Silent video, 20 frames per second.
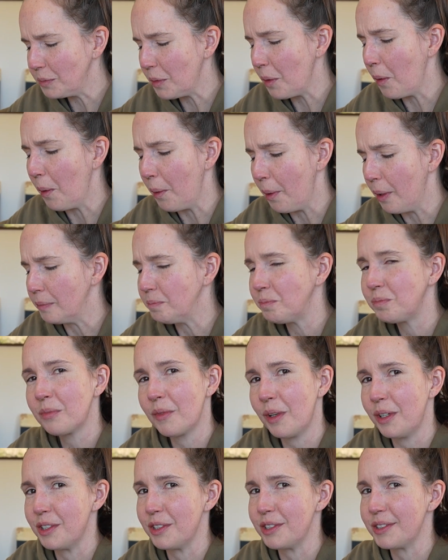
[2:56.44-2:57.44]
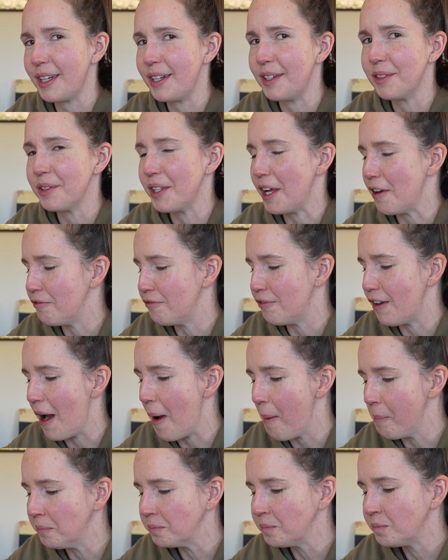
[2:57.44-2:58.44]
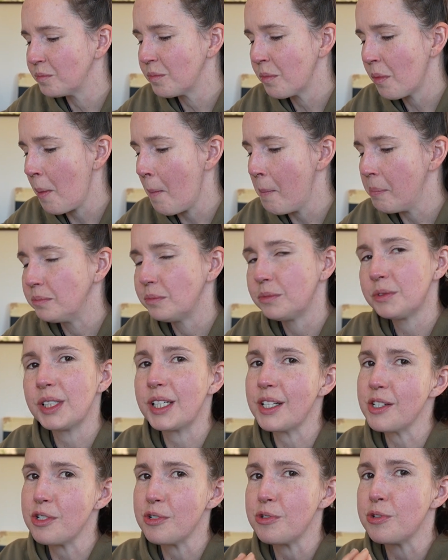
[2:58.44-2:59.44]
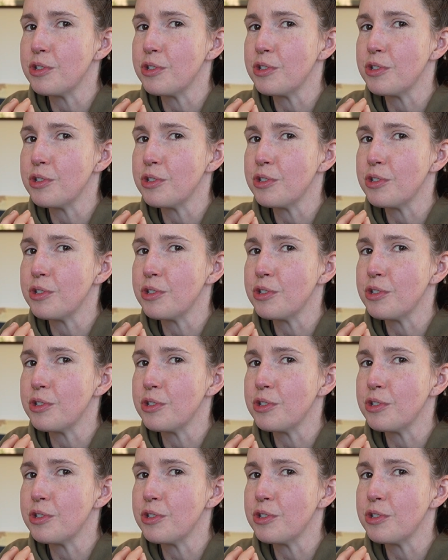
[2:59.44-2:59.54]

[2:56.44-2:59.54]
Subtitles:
Oh, I just ate all that fat. It's like just